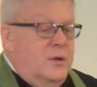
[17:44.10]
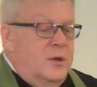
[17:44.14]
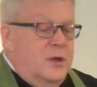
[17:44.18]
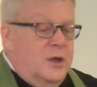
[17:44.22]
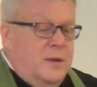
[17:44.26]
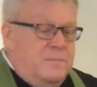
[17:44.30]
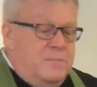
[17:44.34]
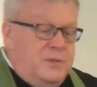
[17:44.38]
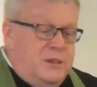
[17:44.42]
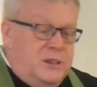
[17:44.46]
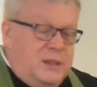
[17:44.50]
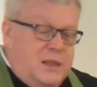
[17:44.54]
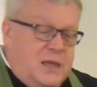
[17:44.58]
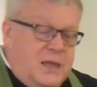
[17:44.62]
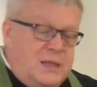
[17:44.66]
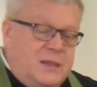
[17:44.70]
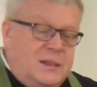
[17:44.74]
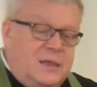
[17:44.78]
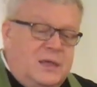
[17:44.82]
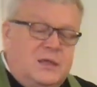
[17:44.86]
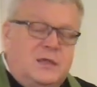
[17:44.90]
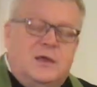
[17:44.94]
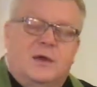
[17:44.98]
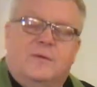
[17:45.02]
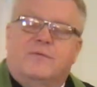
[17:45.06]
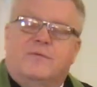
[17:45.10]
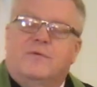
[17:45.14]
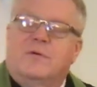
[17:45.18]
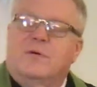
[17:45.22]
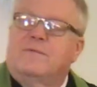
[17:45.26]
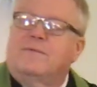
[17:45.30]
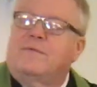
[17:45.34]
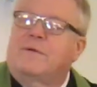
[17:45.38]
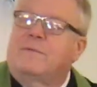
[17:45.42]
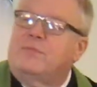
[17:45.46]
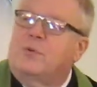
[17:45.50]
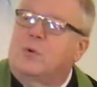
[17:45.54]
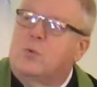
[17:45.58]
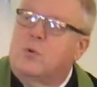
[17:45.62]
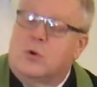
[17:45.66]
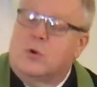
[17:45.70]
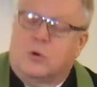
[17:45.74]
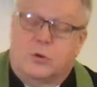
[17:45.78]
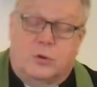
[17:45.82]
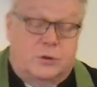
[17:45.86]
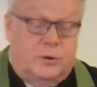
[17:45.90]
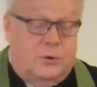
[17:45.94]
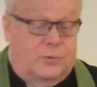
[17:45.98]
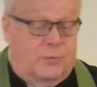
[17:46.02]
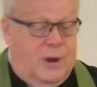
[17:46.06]
completely different from the
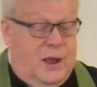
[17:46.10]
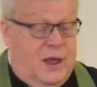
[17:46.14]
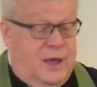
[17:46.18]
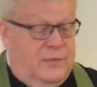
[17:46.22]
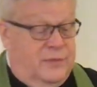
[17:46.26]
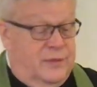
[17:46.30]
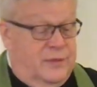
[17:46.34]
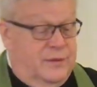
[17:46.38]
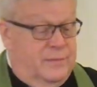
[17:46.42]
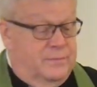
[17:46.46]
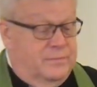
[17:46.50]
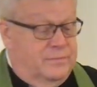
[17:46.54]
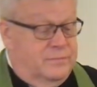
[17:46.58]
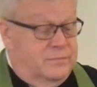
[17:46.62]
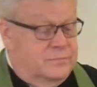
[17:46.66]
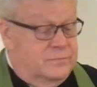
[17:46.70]
world around them.